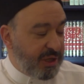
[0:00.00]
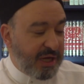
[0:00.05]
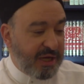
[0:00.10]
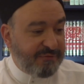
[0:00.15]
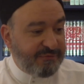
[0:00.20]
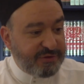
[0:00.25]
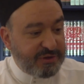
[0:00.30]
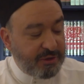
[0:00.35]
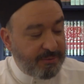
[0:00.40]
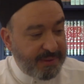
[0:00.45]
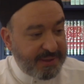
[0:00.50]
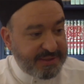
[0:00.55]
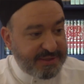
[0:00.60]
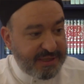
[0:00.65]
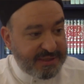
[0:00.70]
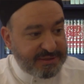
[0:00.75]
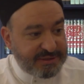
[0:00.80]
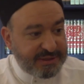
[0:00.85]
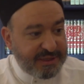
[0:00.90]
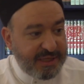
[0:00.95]
I have it near my
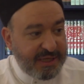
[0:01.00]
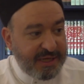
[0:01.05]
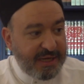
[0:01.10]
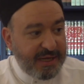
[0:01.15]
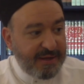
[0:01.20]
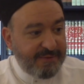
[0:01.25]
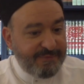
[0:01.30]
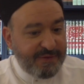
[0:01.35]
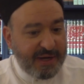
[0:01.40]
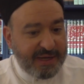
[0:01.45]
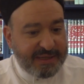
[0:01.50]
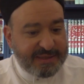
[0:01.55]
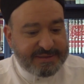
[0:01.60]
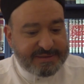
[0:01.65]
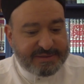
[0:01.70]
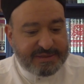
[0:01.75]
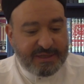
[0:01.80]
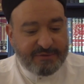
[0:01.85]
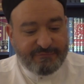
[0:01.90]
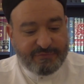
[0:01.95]
desk that I can
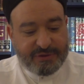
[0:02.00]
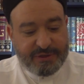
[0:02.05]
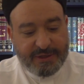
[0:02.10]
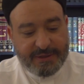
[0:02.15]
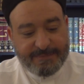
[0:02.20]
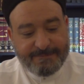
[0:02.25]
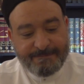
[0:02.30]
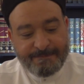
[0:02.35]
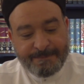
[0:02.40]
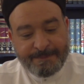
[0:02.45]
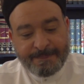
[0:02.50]
see every day.